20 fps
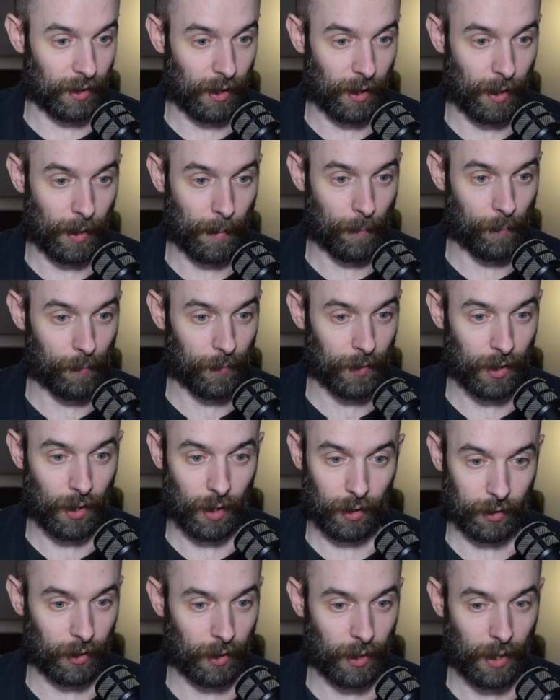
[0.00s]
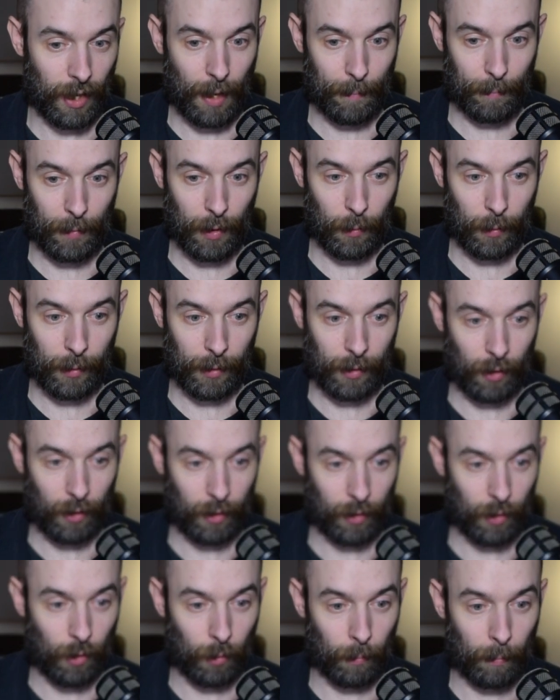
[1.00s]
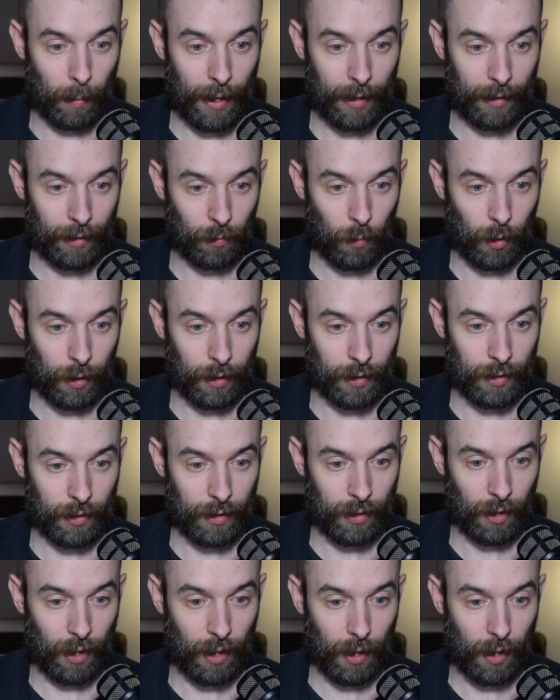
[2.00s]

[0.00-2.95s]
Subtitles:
Not gonna happen. I record a whole band at once.